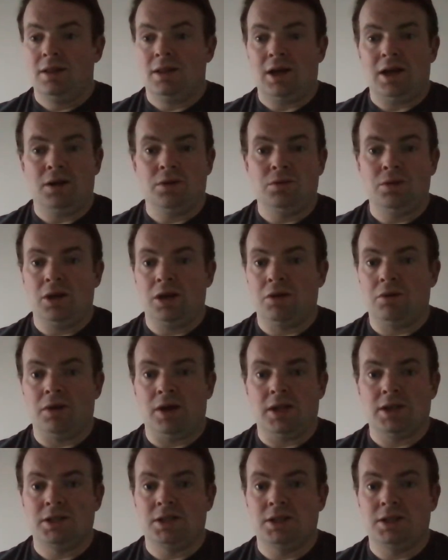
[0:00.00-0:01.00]
That only
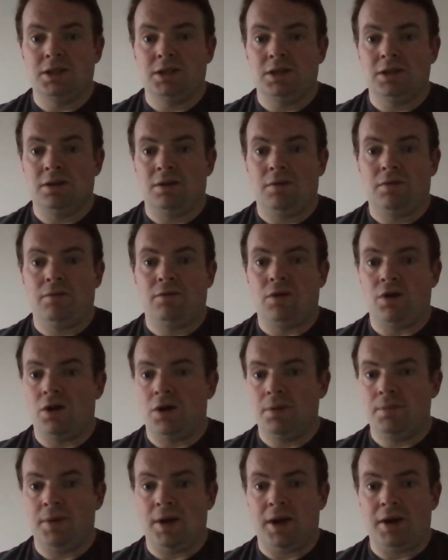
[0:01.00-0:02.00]
creates
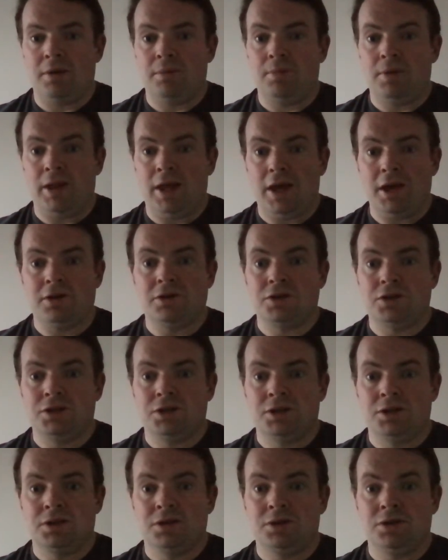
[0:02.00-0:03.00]
far better
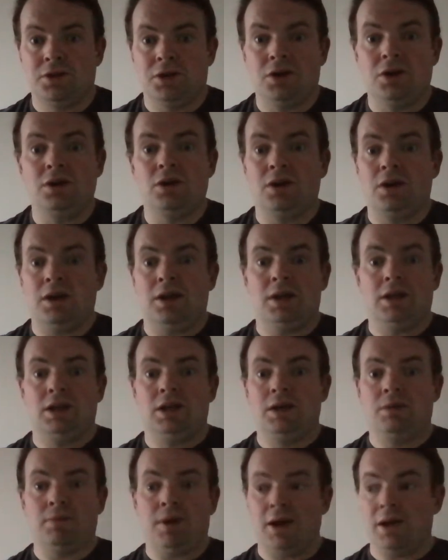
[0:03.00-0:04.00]
players. Now,
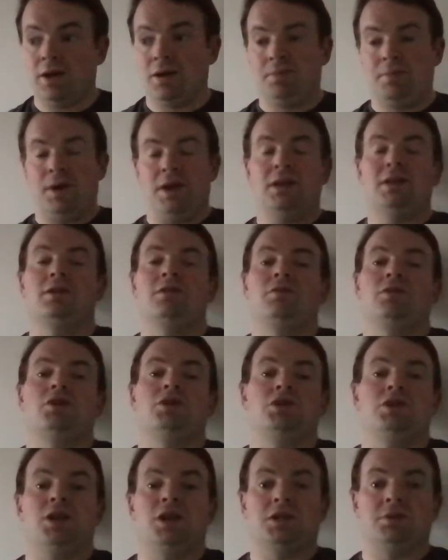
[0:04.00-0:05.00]
you might have got beaten the
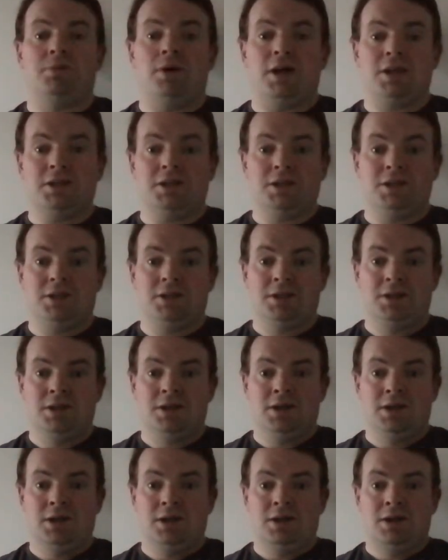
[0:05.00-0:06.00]
first 6 matches,
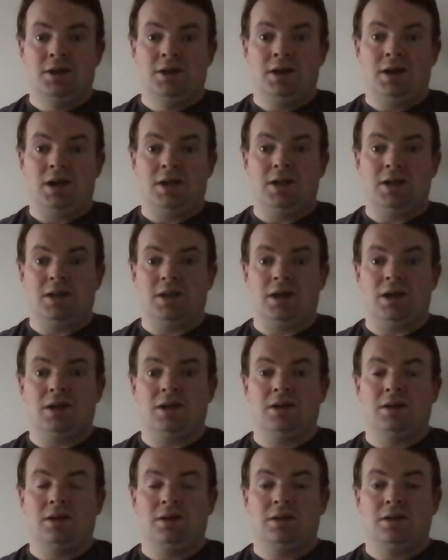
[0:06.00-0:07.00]
and you
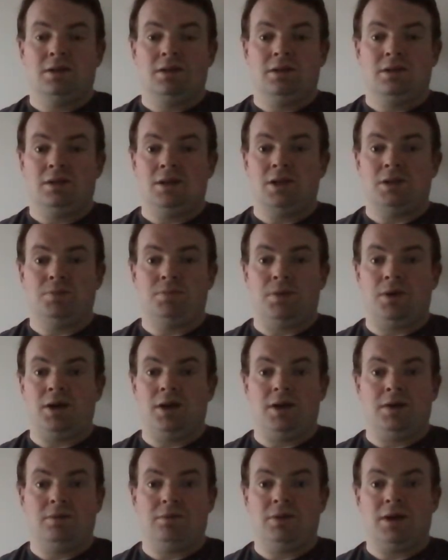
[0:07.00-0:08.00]
think, this
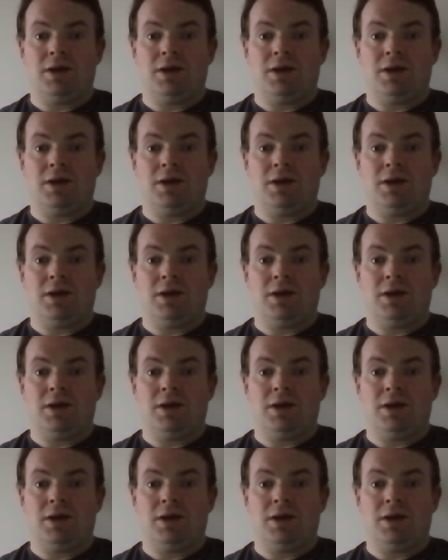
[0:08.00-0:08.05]
boy,